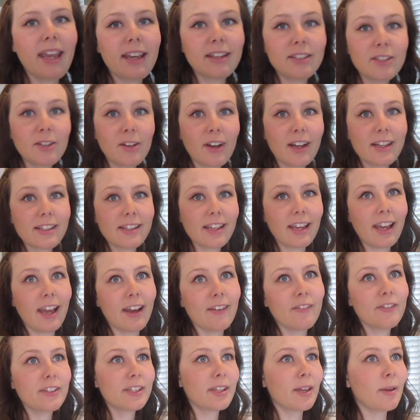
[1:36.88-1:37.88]
And you guys, I
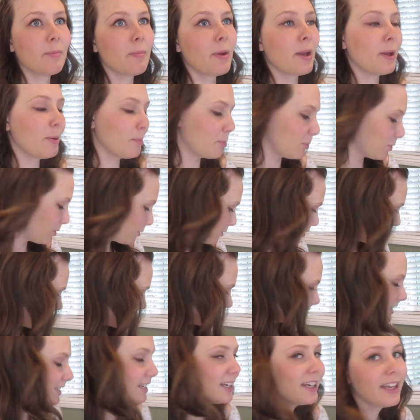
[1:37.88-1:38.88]
have some
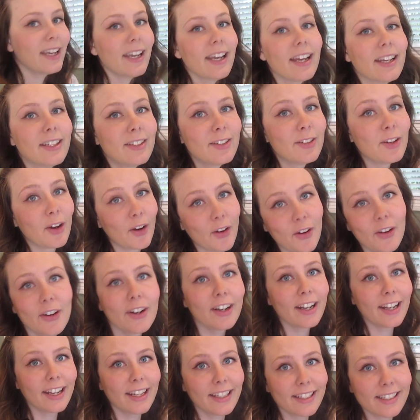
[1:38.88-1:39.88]
pretty
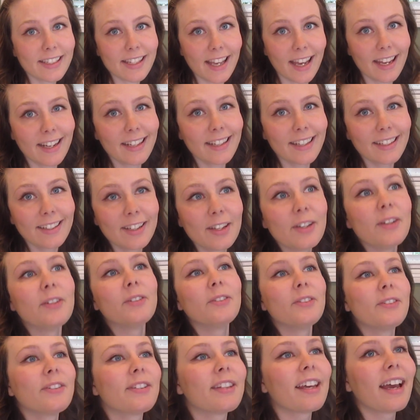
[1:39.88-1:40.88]
darn exciting
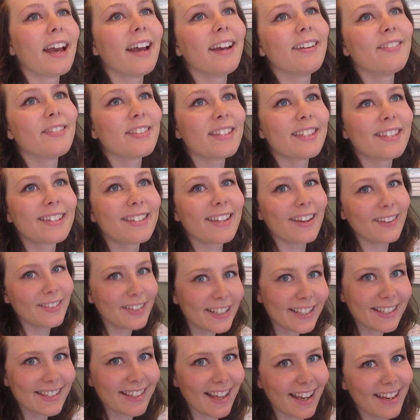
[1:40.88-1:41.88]
news. I'm so
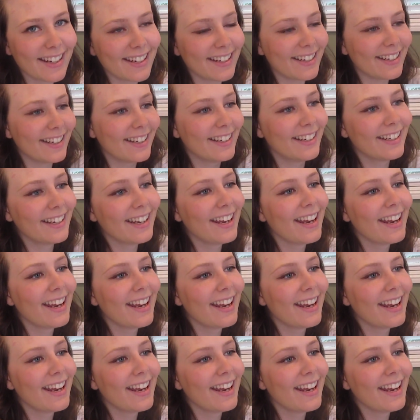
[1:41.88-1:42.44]
excited.